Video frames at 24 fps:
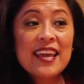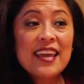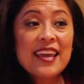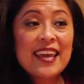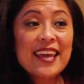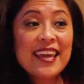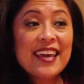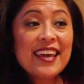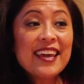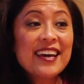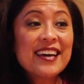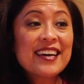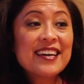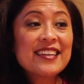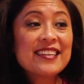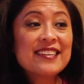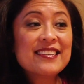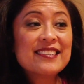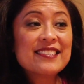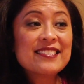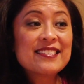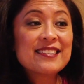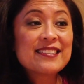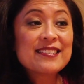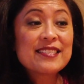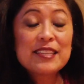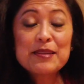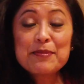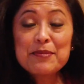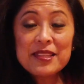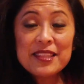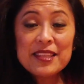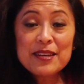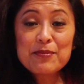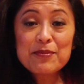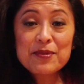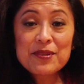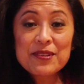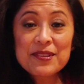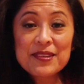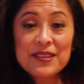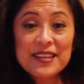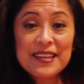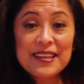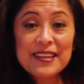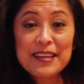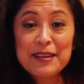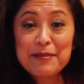And some of them were
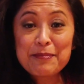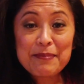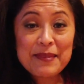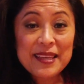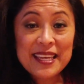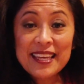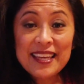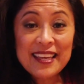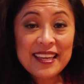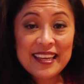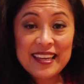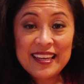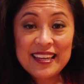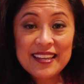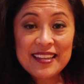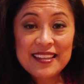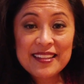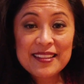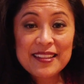looking at me.